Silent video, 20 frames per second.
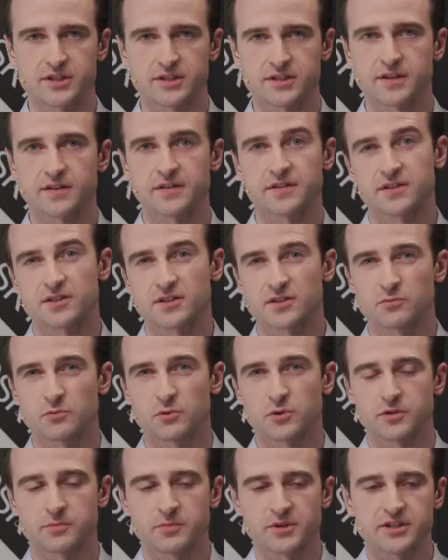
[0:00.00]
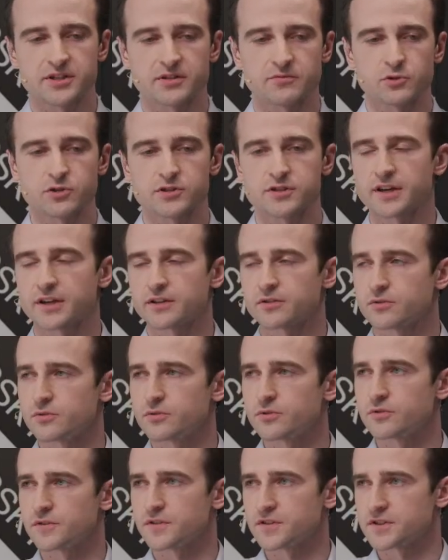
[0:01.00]
And this is what Maxim was trying to
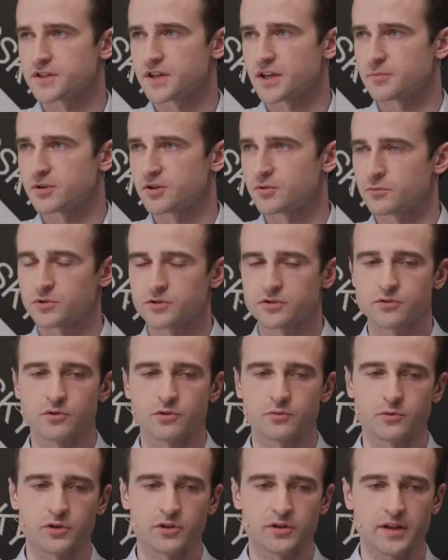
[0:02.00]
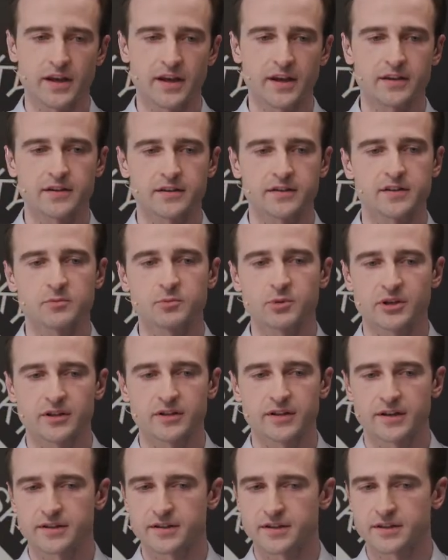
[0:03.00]
do in this game. He wanted to avoid any
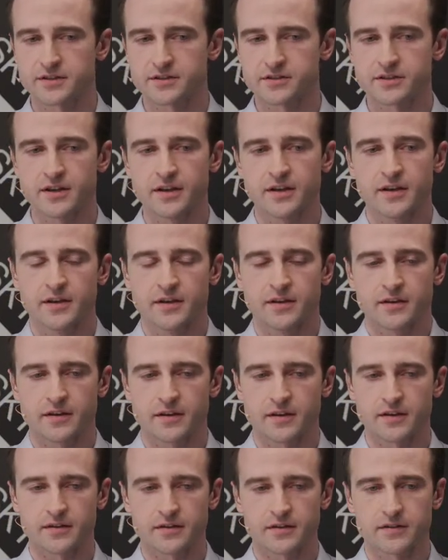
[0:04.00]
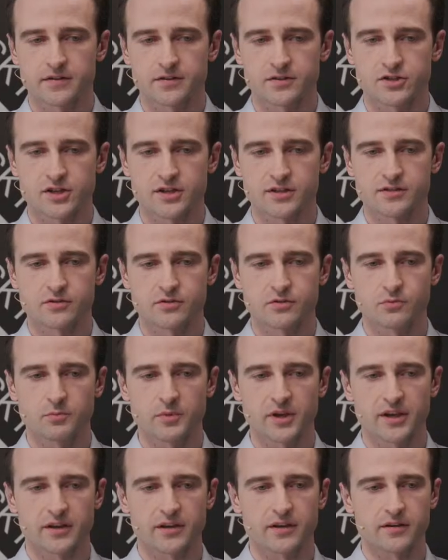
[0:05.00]
typical ideas and just to
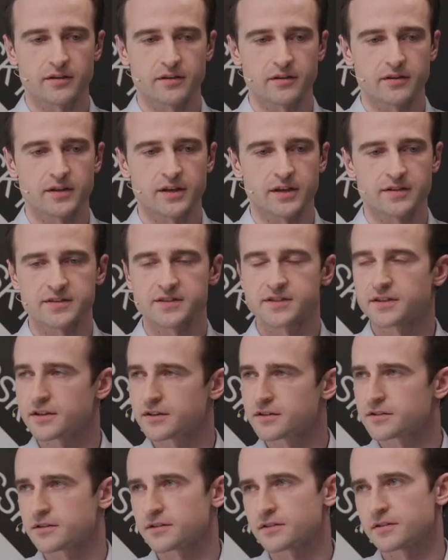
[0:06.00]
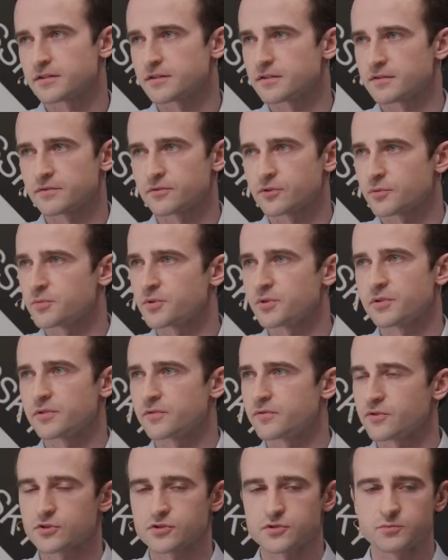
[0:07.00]
make Jan think from the
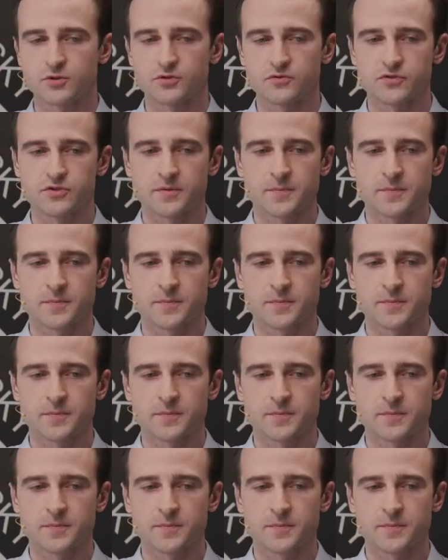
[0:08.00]
first moves.